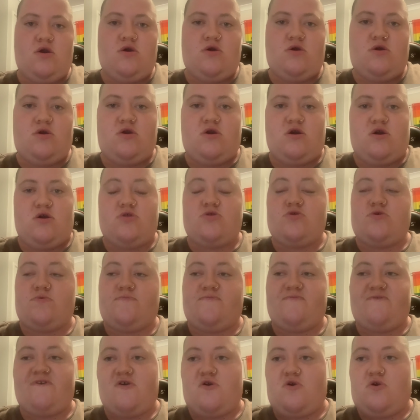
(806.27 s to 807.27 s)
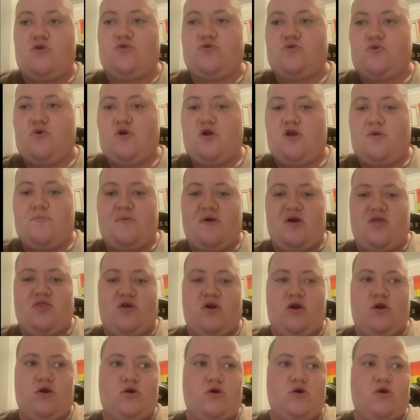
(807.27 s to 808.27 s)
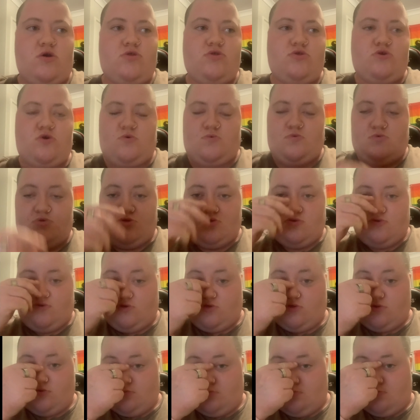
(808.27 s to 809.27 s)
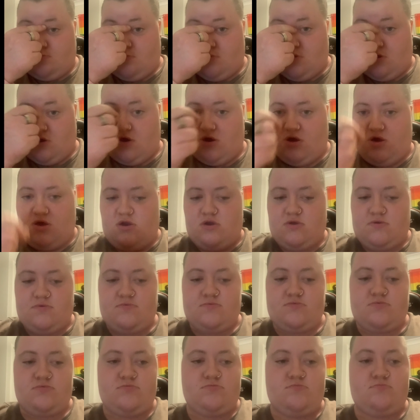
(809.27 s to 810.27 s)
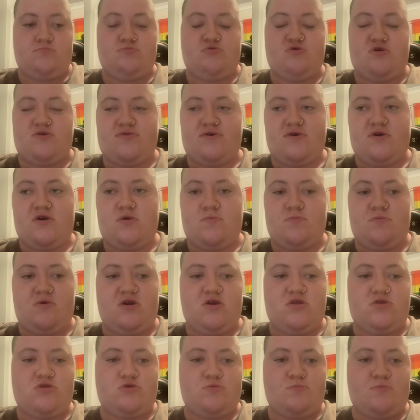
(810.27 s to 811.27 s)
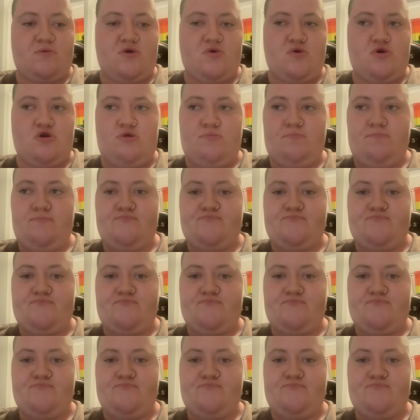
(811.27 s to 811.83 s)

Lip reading: yes, I'm very sorry about that, guys. That was just my brother coming into my room.